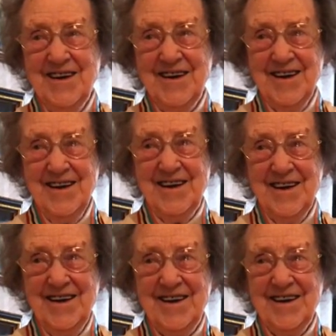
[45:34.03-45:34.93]
She hasn't
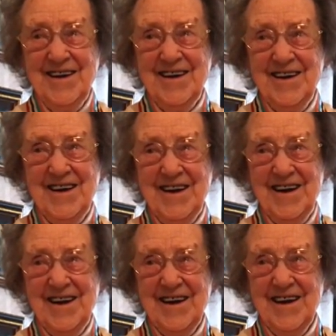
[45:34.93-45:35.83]
heard that, but I've
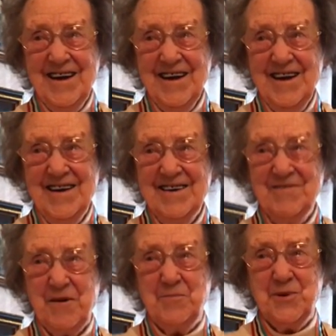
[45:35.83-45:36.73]
heard it from
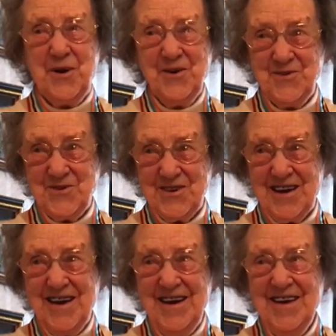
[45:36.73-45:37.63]
other. Bra tycker
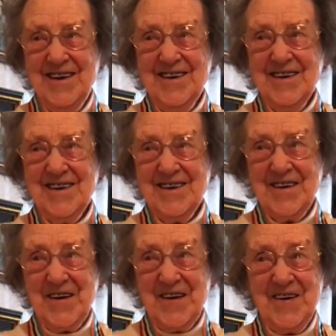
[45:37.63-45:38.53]
jag.
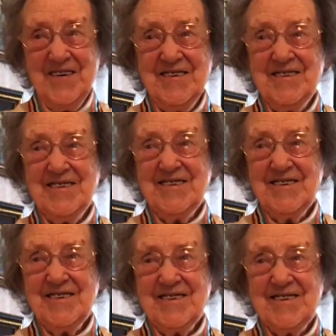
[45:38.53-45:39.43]
Ja.
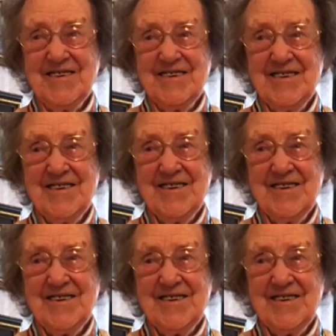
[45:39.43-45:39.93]
It's Gucci.